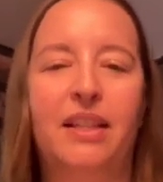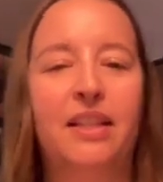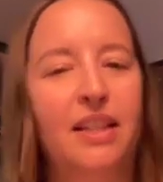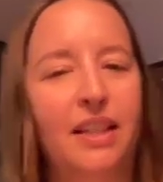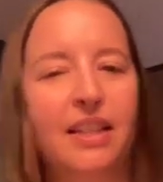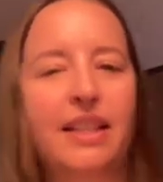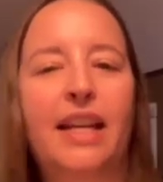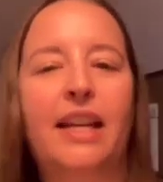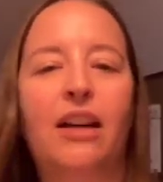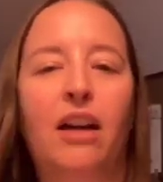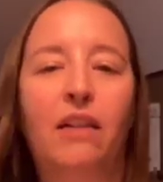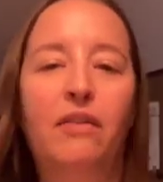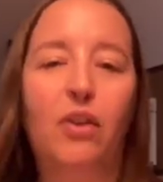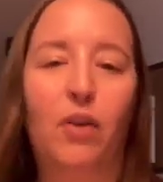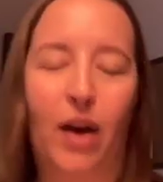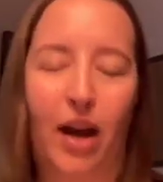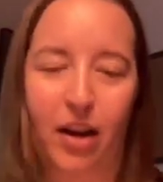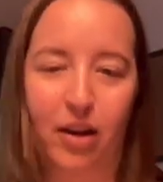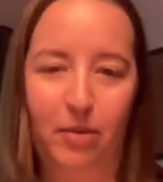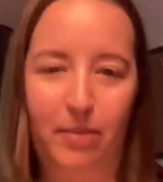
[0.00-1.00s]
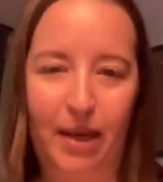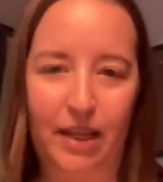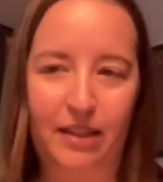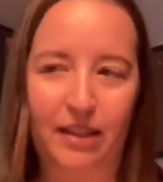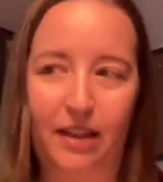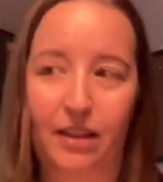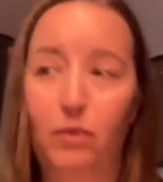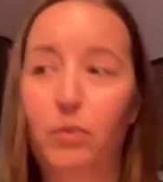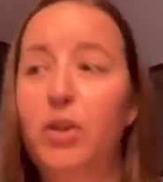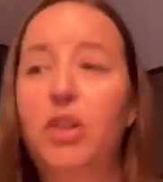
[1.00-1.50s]
It's a state of Ohio
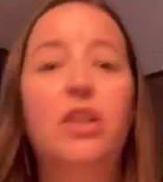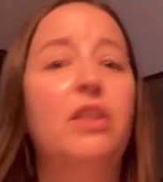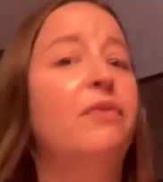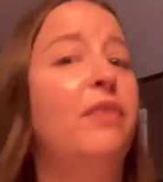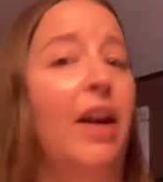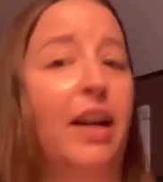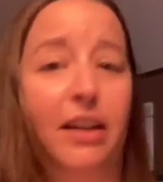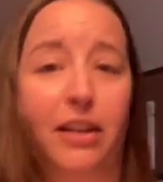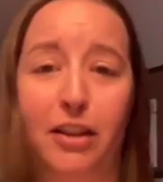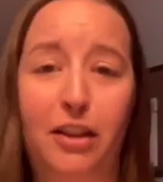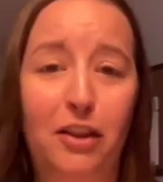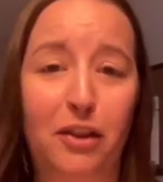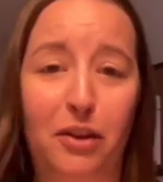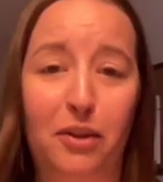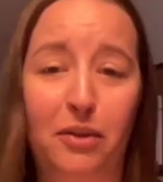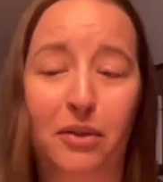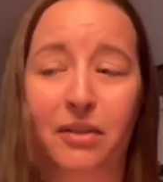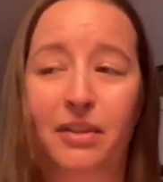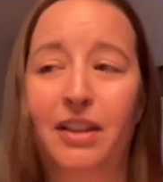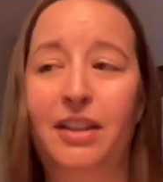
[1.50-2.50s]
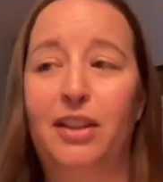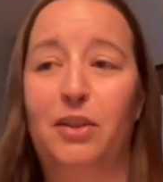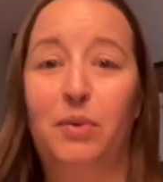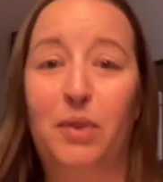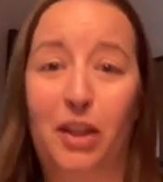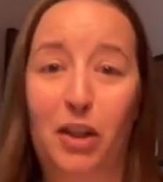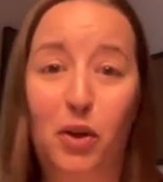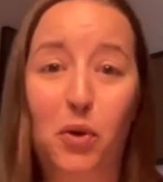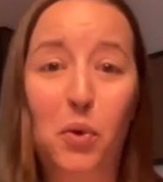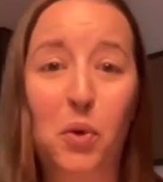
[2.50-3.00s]
basket, which is fine too. It's
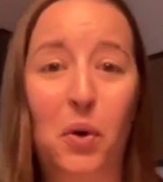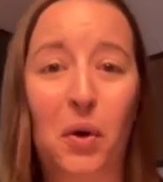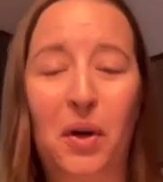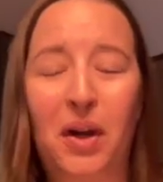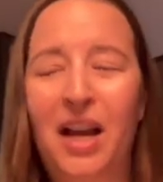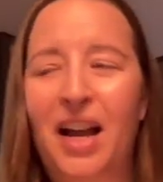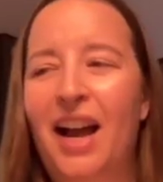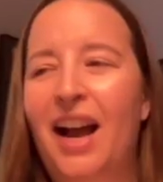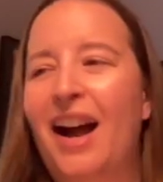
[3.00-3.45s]
really cool.